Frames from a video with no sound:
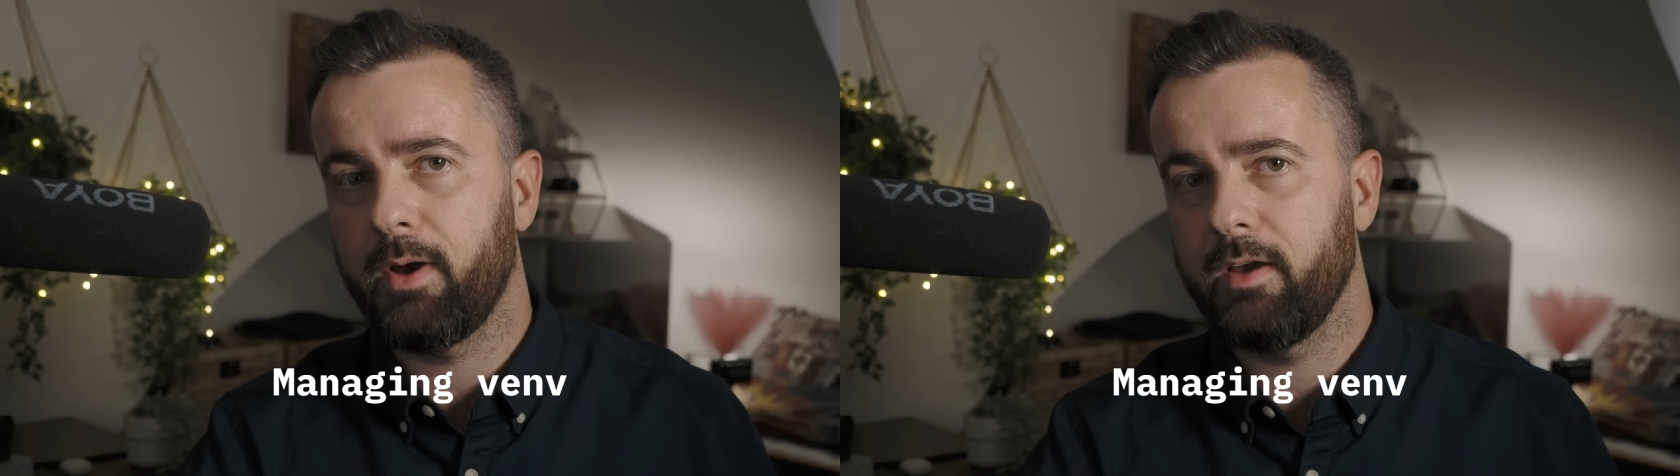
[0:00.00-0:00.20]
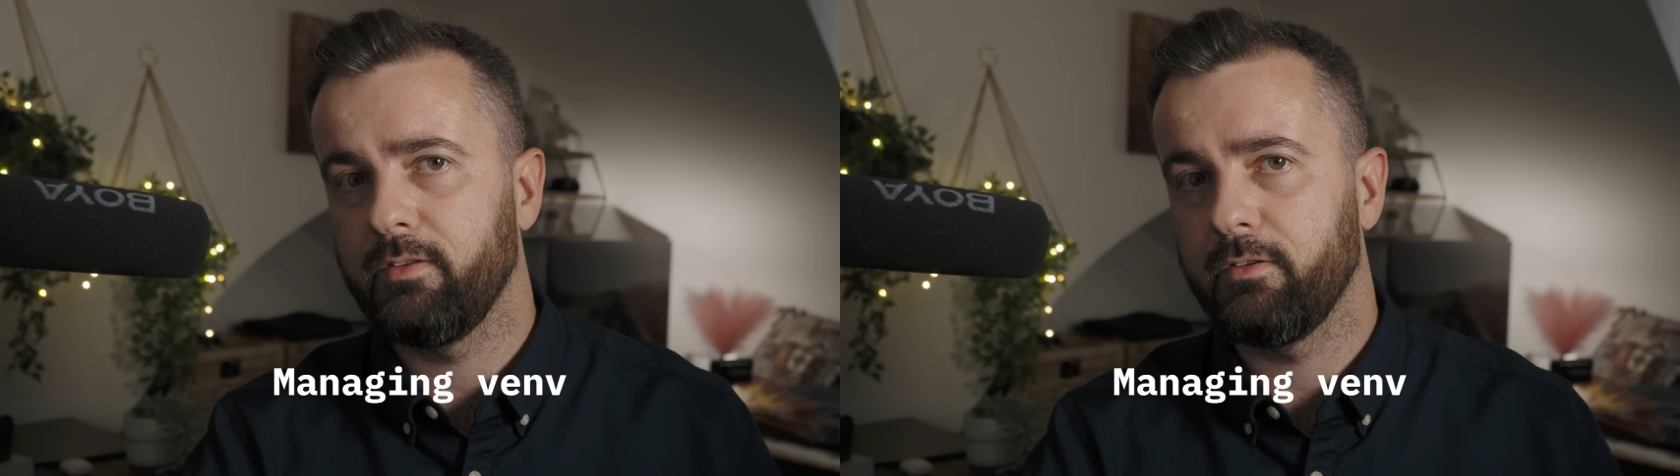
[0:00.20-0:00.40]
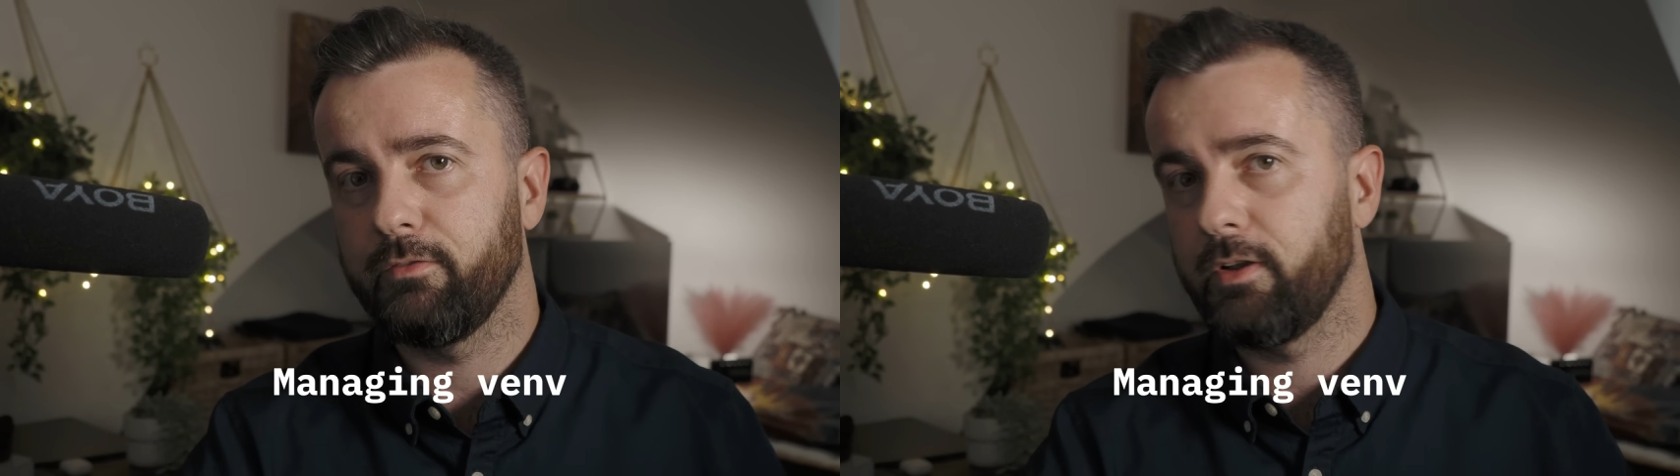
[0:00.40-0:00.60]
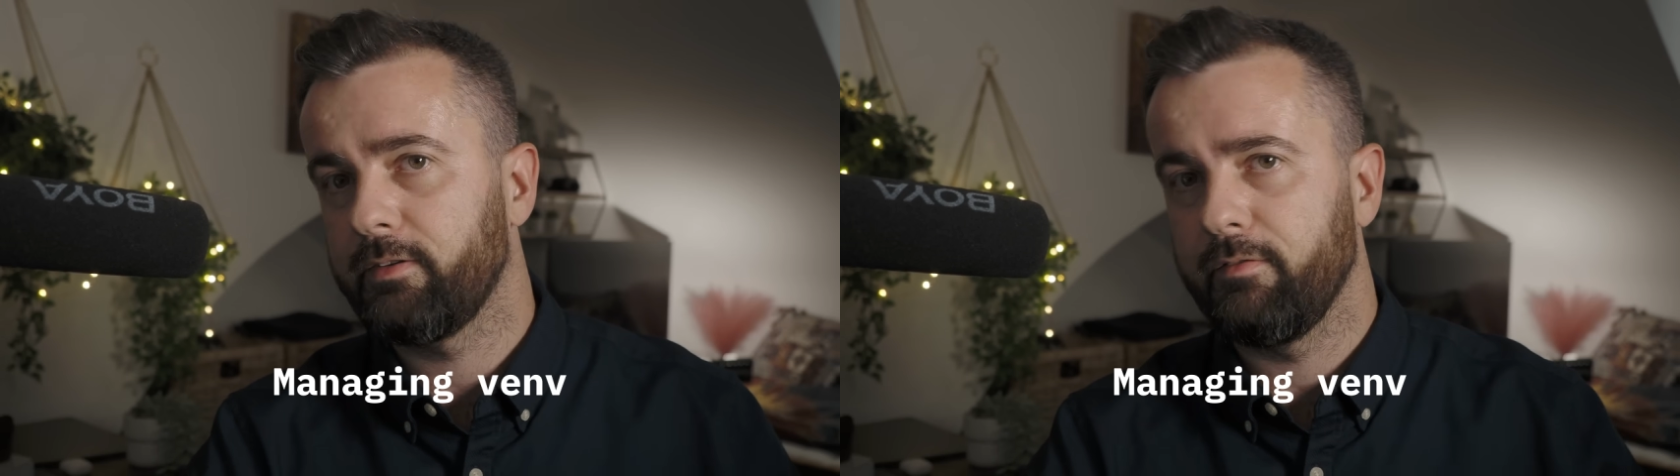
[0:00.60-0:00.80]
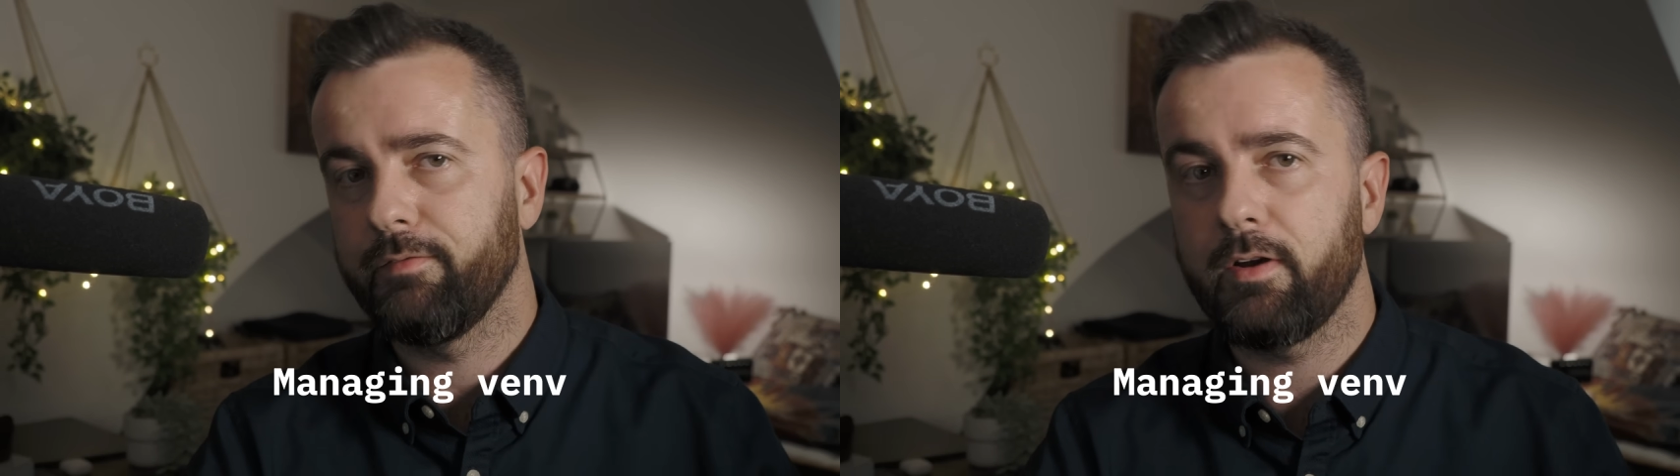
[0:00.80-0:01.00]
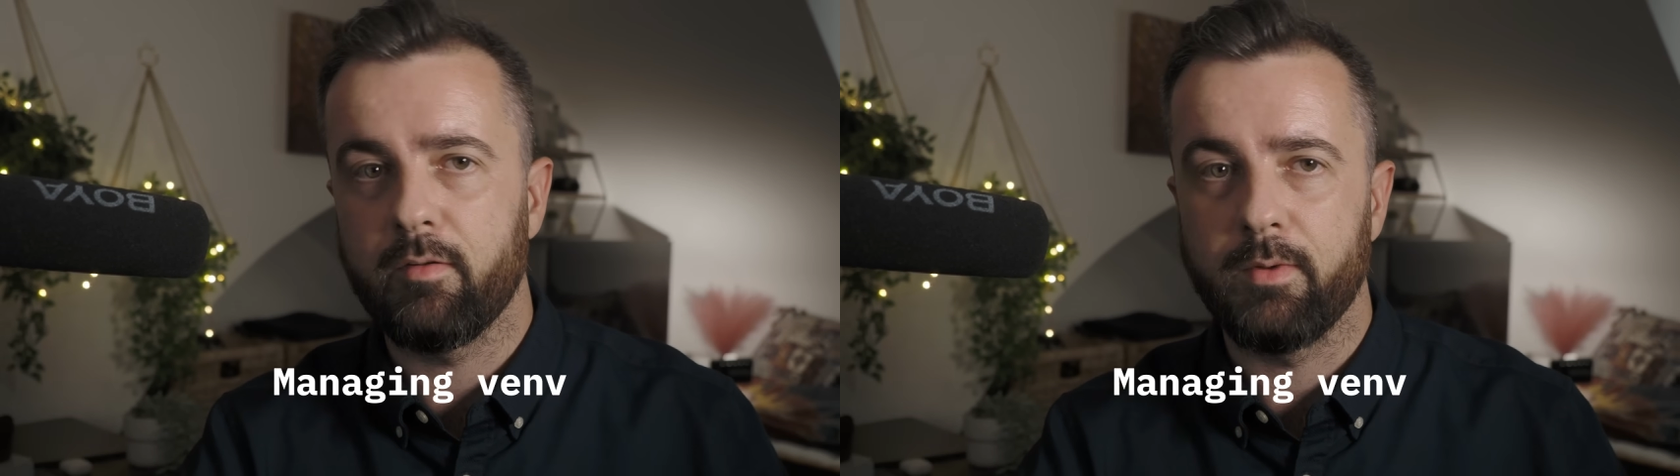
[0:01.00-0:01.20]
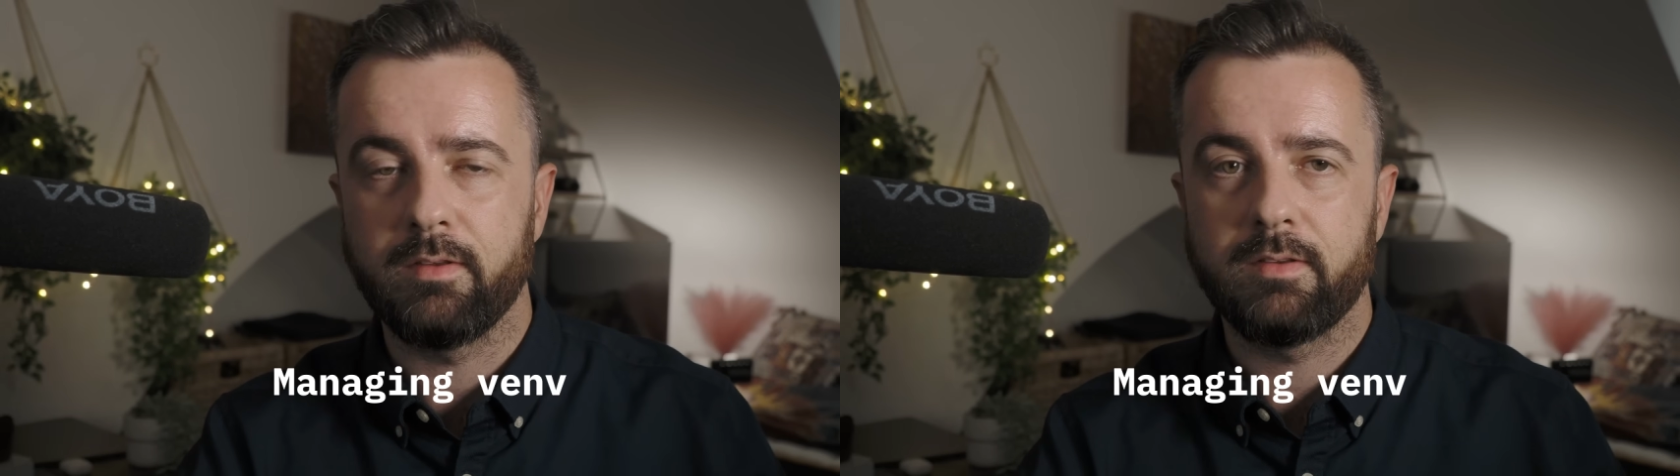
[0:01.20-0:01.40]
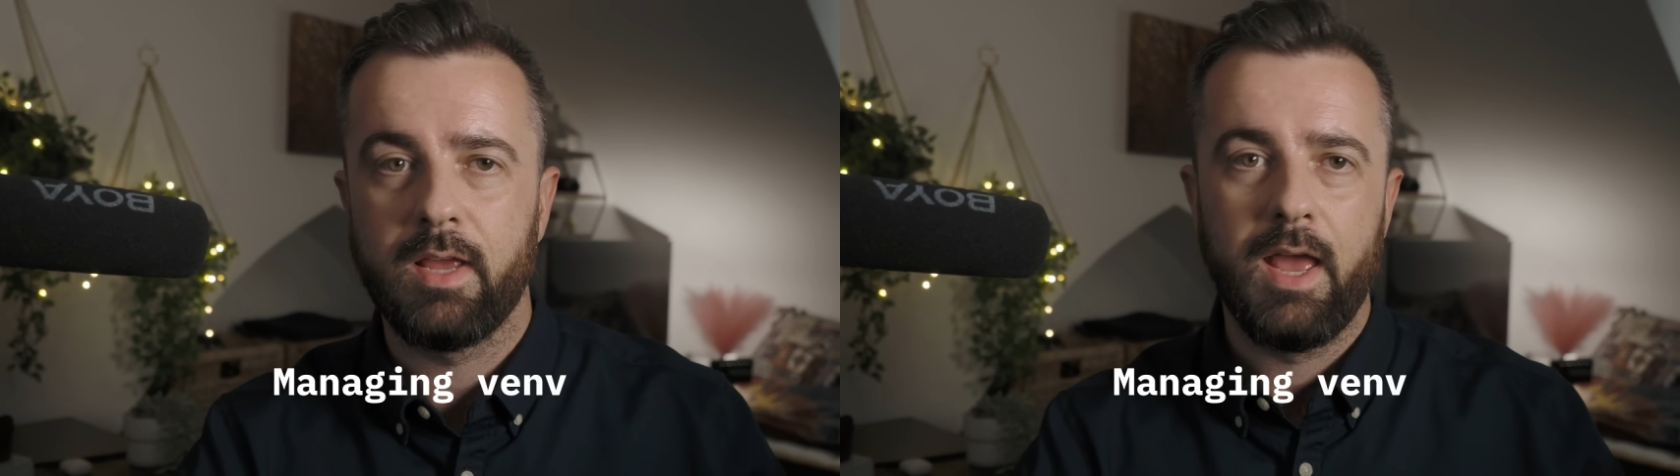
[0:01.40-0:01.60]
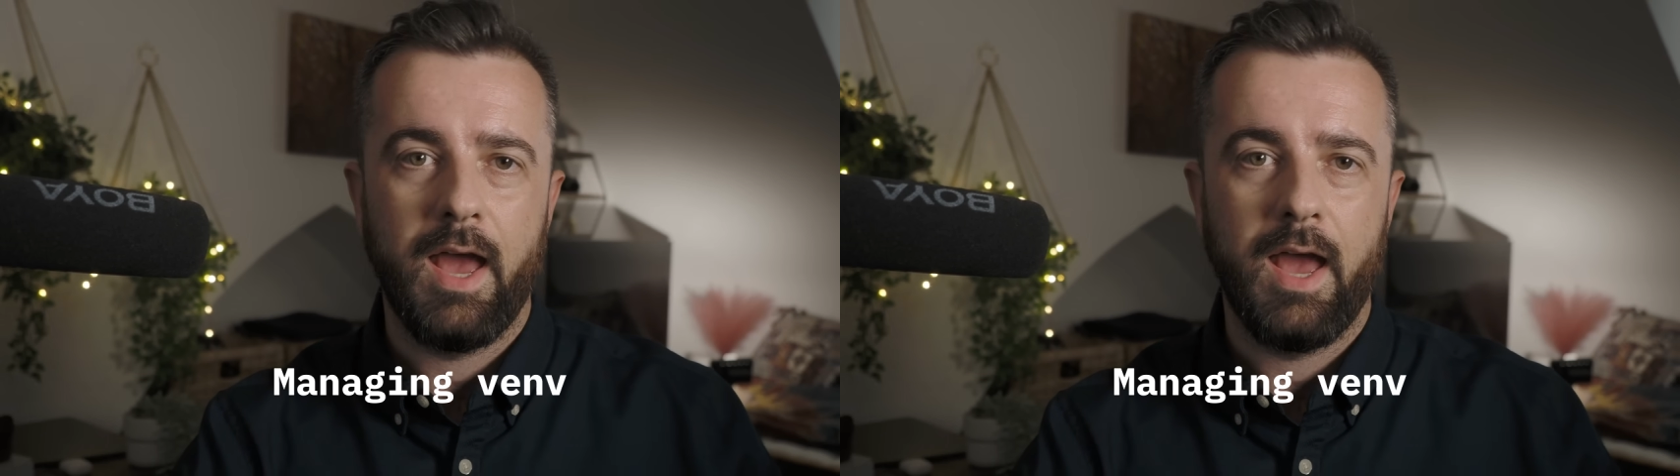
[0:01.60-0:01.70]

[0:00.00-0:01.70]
Python's virtual environments,